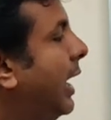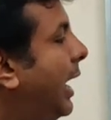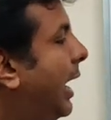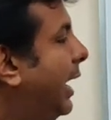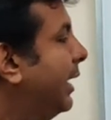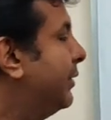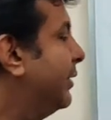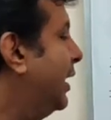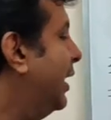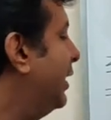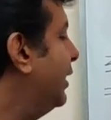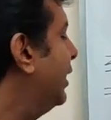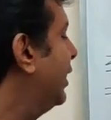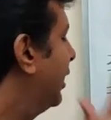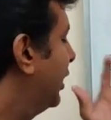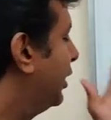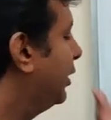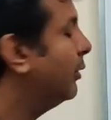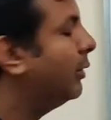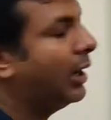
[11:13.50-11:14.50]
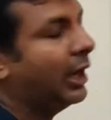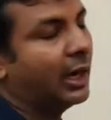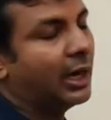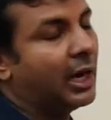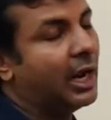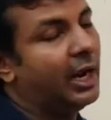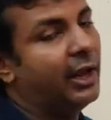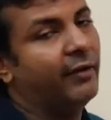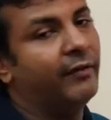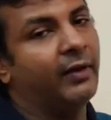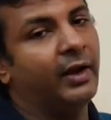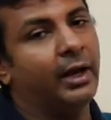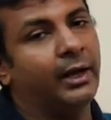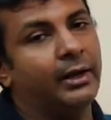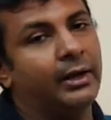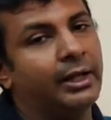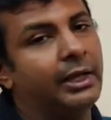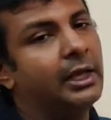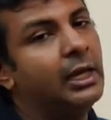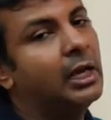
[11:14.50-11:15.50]
and then you arrive at
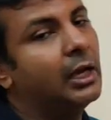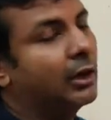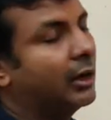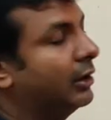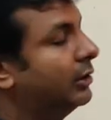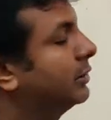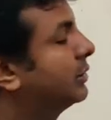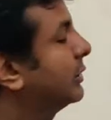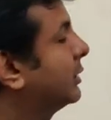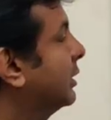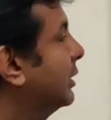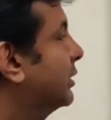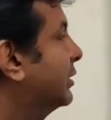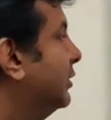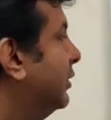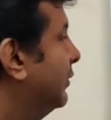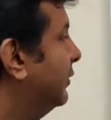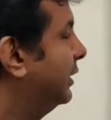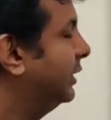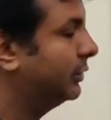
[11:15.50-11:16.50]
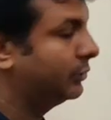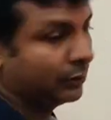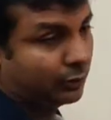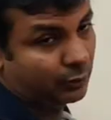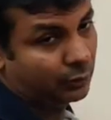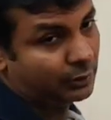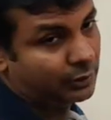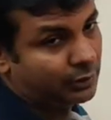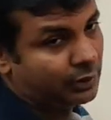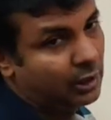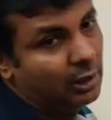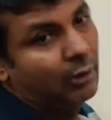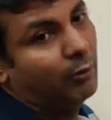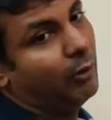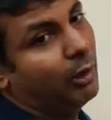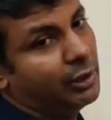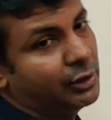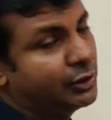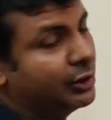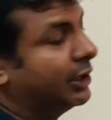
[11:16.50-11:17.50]
the construction of these roots.
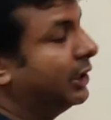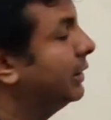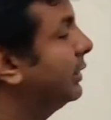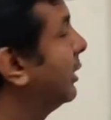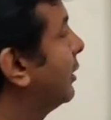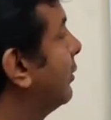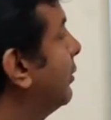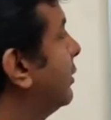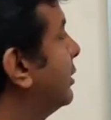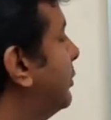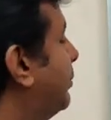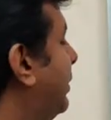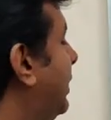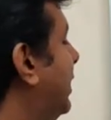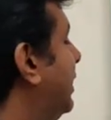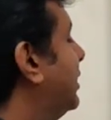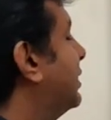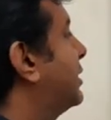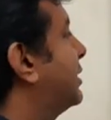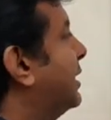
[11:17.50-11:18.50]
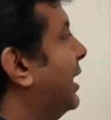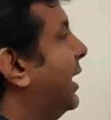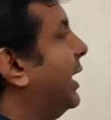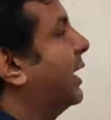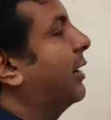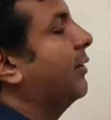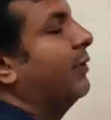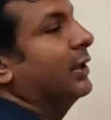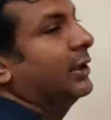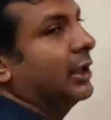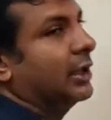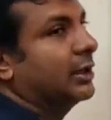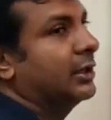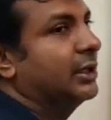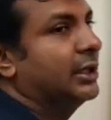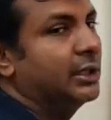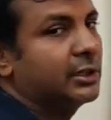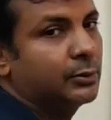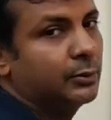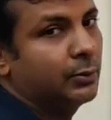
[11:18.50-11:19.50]
Once you get the roots, please check whether
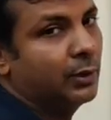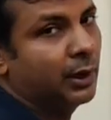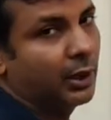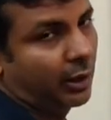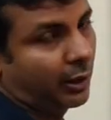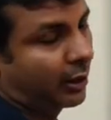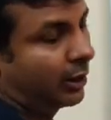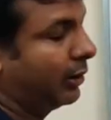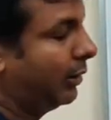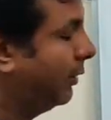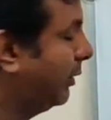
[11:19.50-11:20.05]
these work.